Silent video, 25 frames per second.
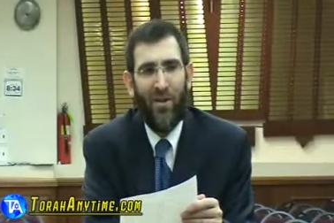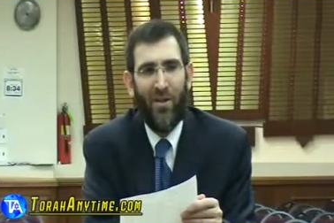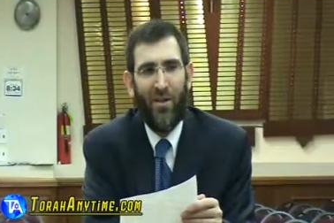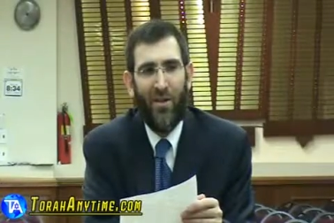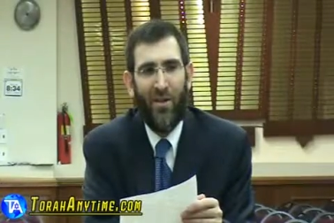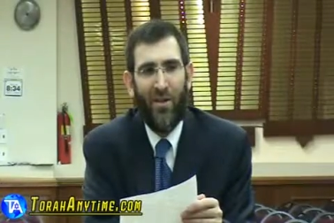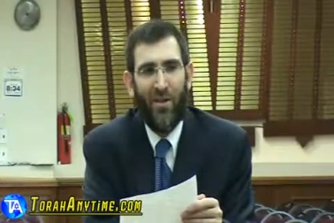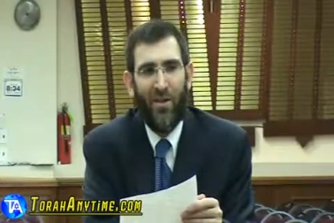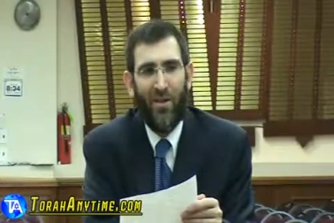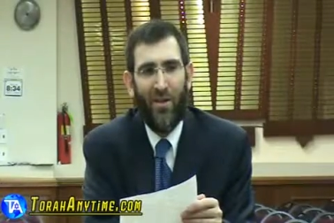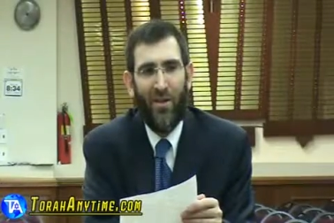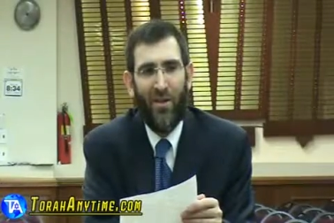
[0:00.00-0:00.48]

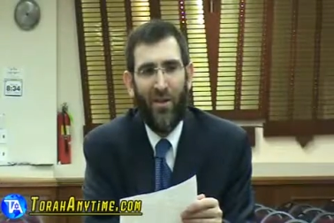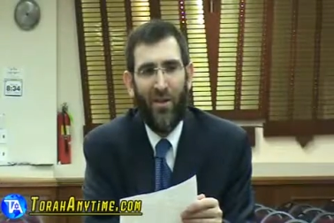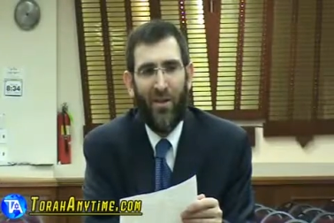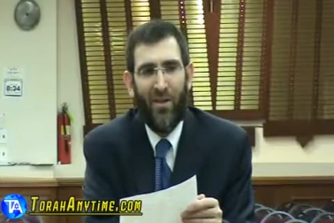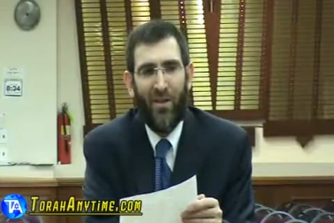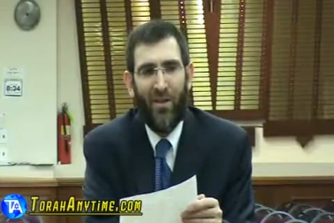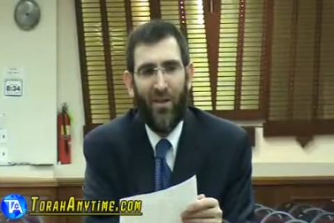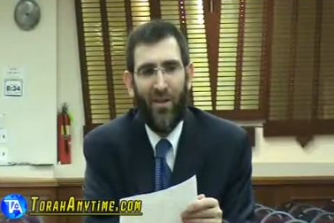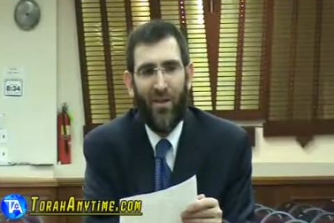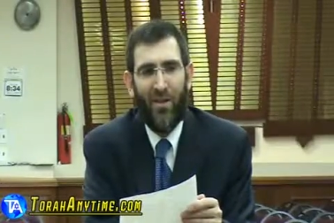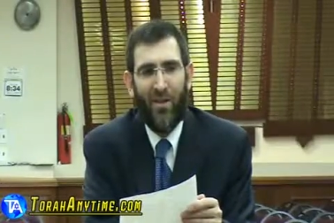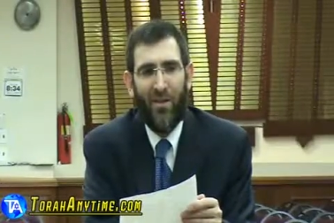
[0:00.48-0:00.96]
He asks
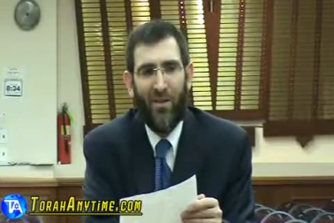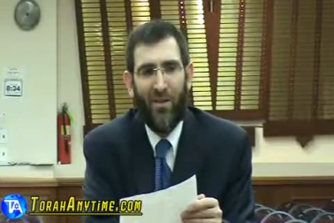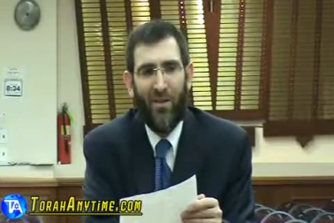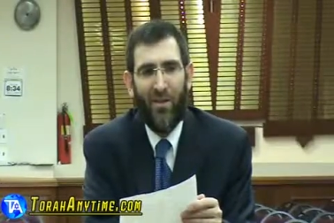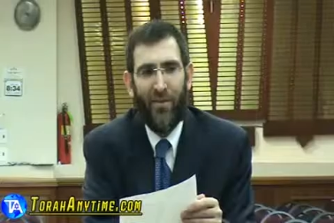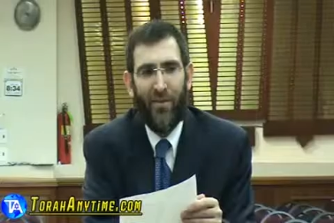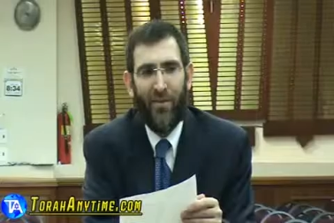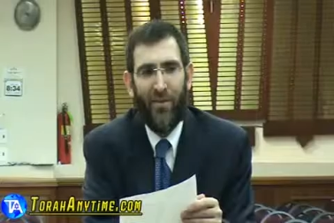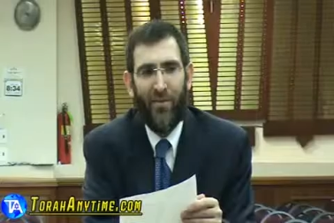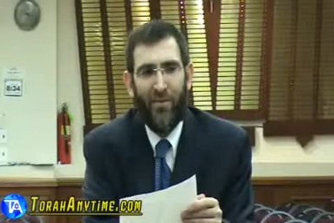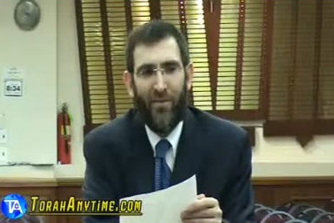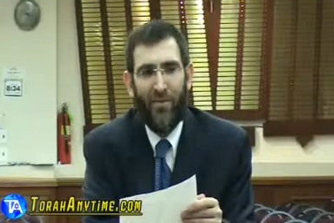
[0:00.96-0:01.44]
several
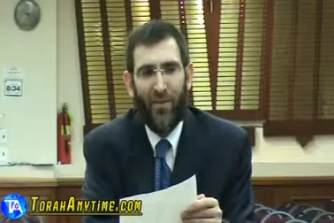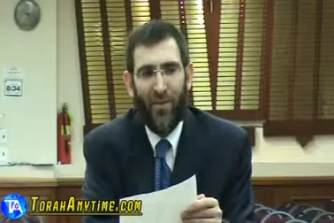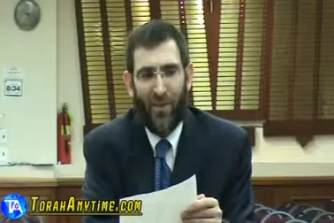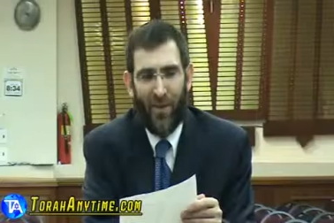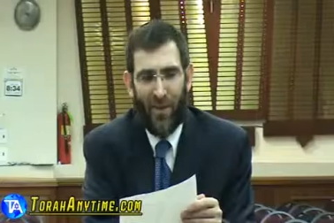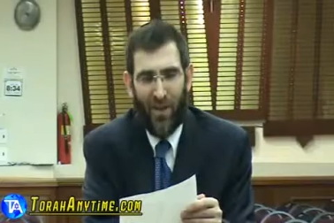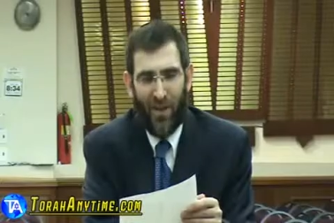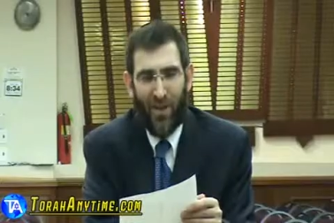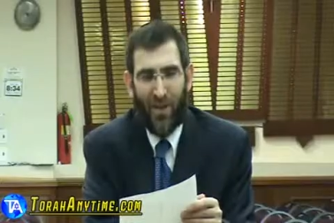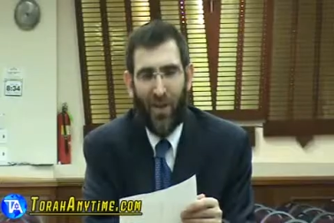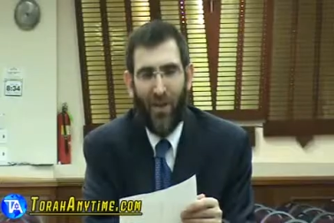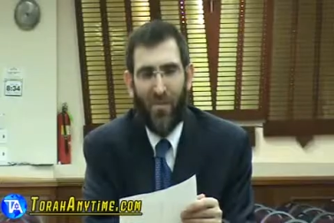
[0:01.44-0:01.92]
times.
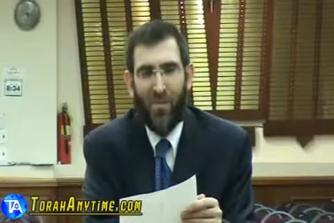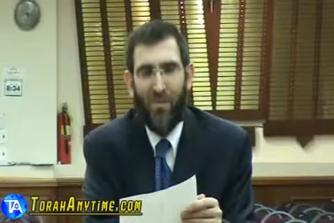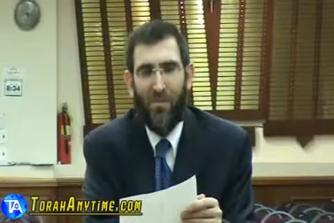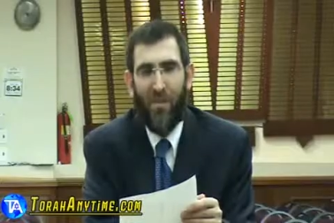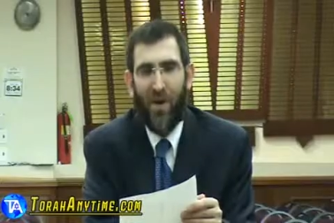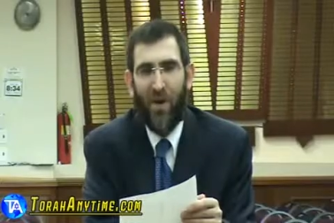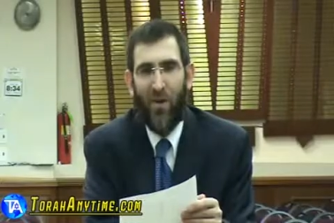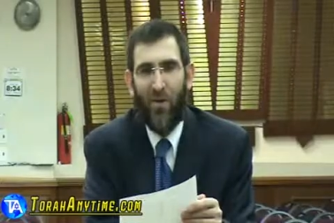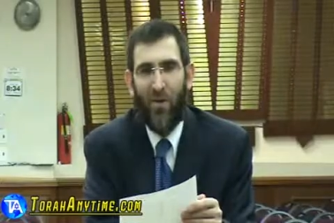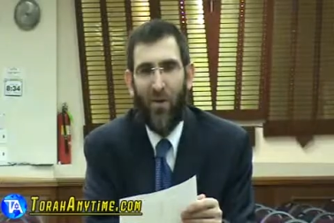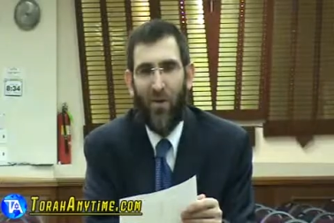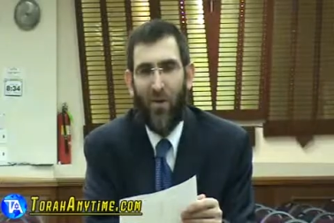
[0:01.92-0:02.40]
He
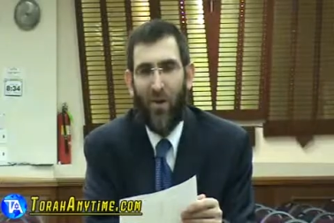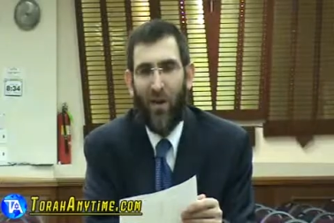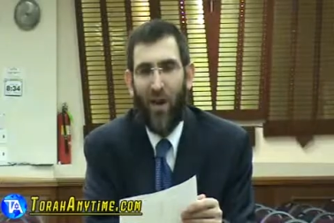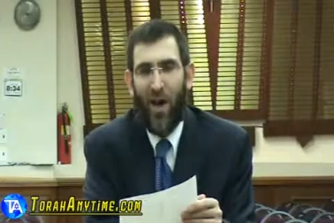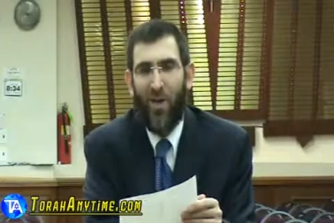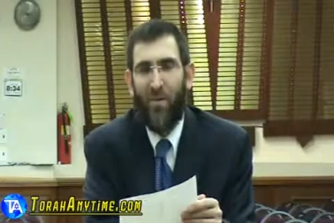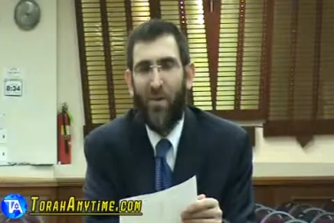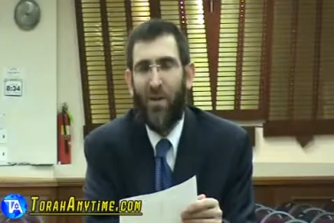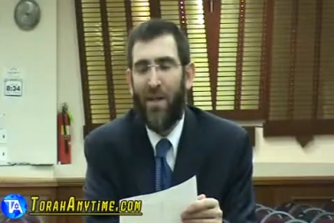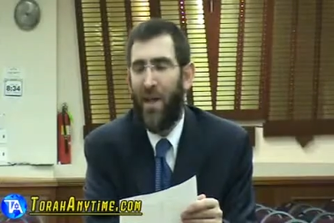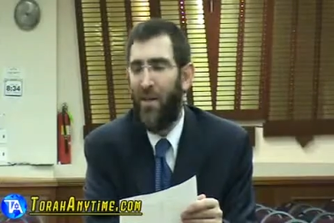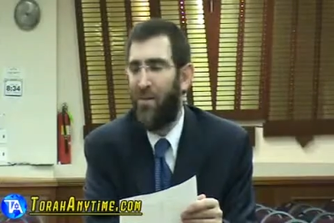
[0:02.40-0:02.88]
comes back
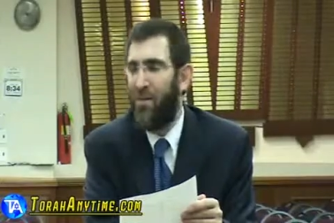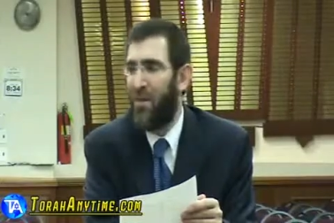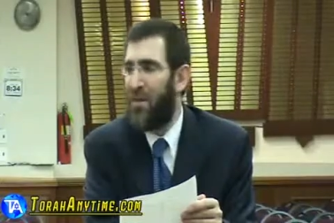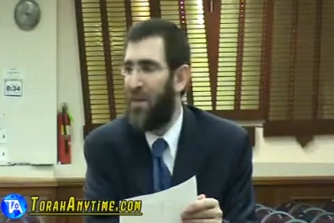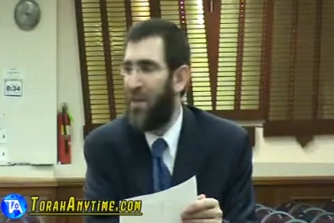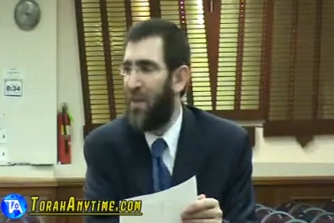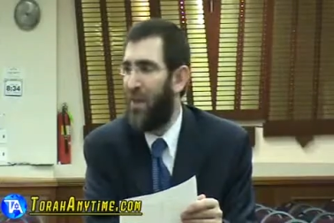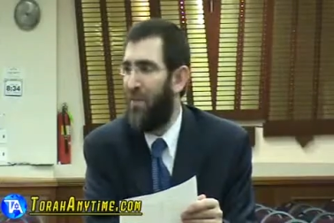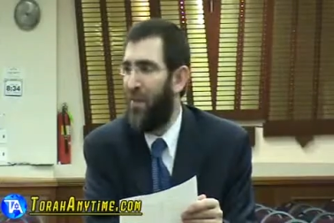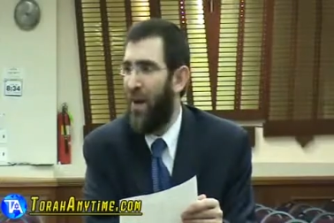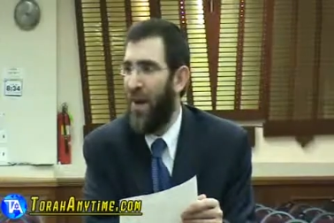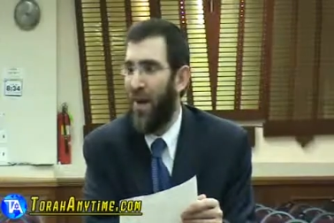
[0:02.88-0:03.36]
good. How many
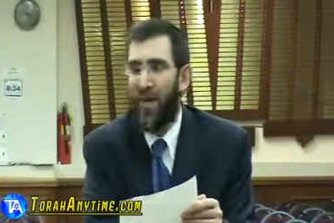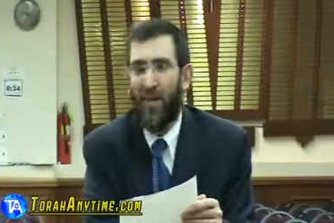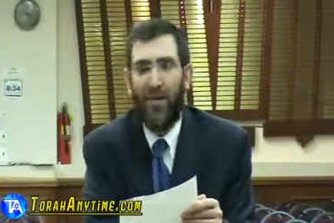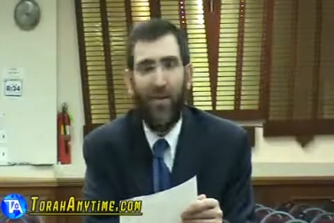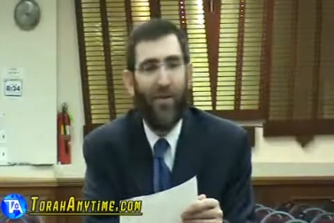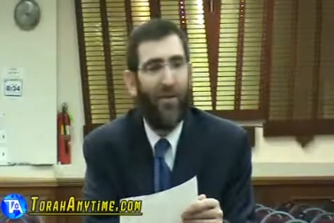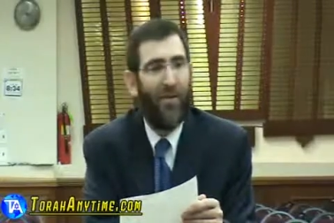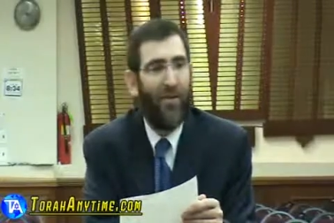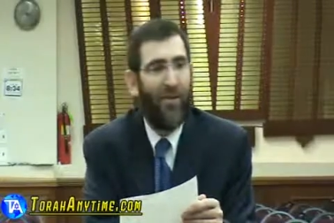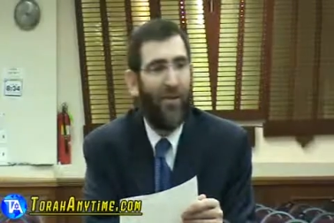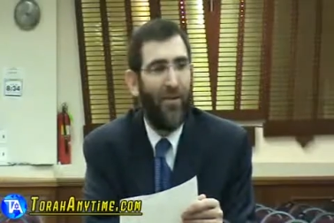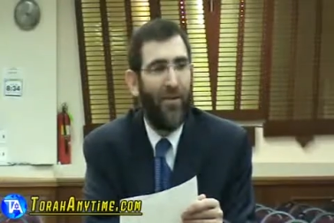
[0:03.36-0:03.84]
times does he come back?
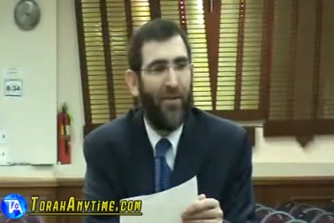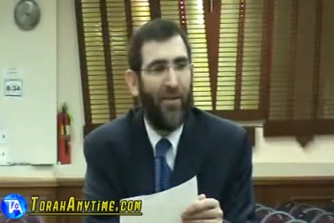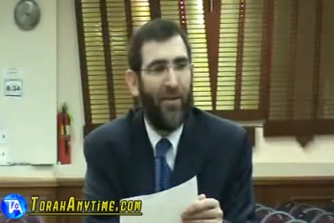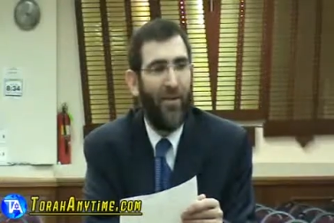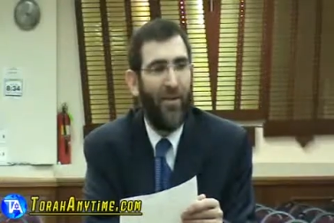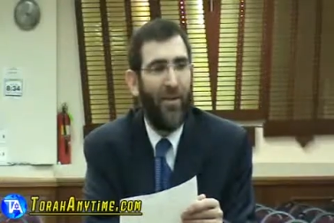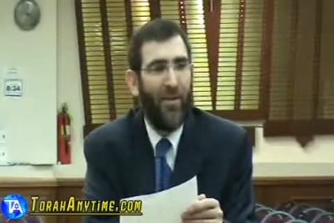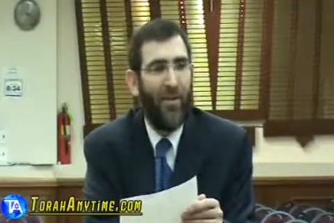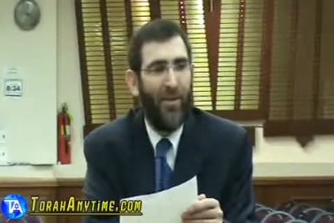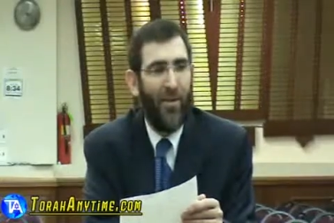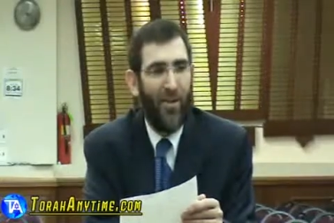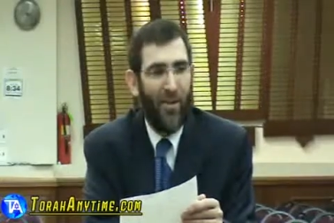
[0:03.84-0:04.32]

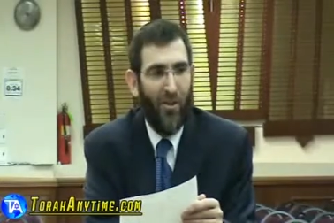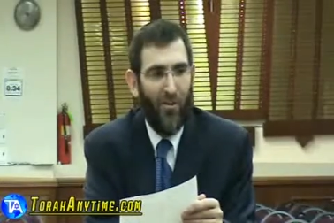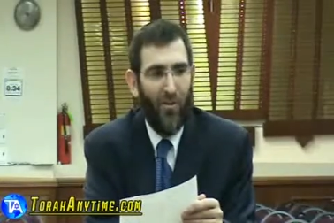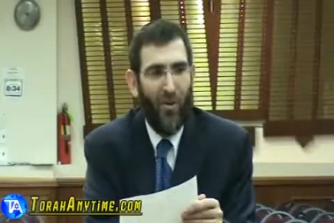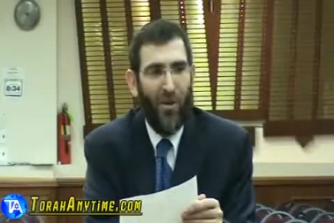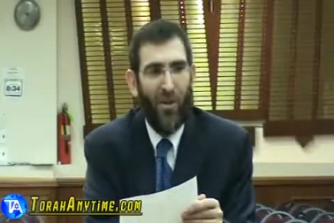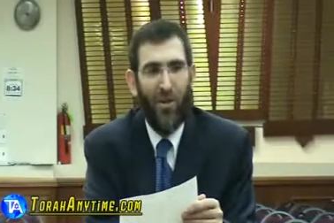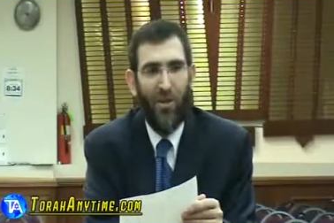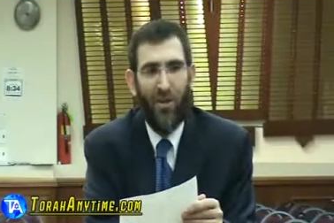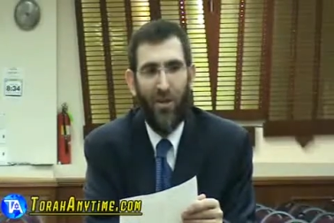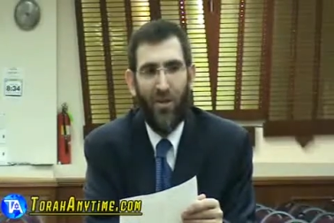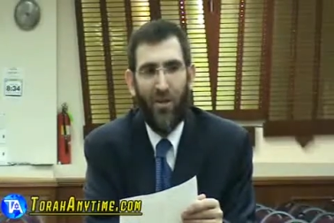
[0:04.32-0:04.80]
Three.
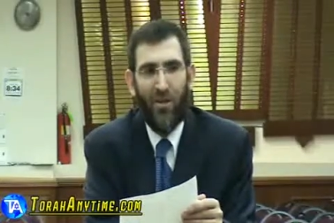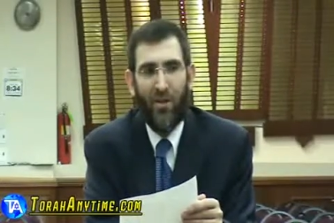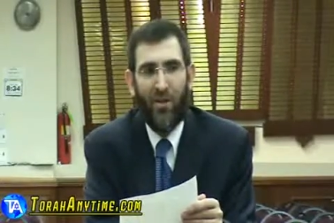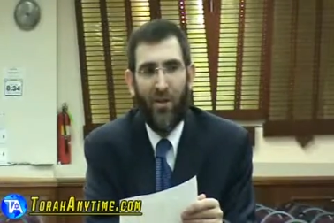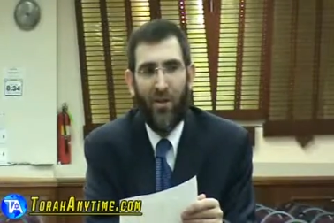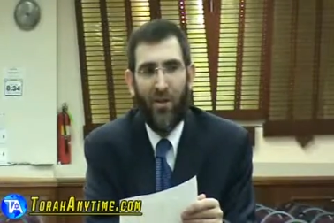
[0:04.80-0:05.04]
Three.